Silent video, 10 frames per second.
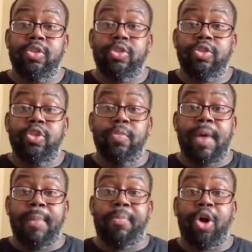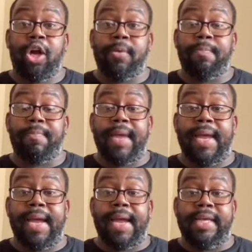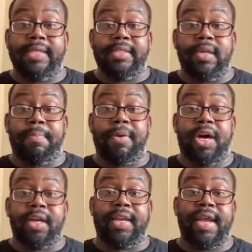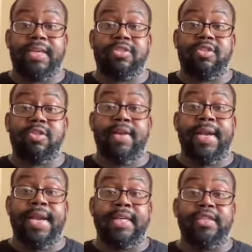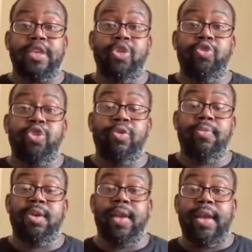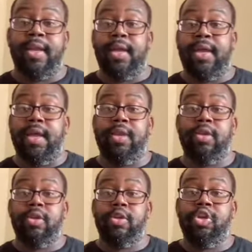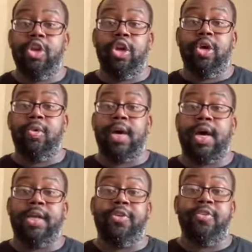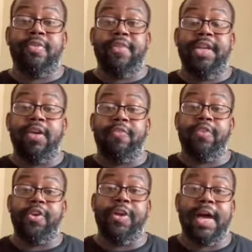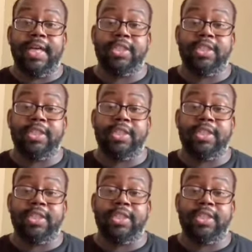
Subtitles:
do my part as a podcaster and as a YouTuber and you know, do a video for you guys.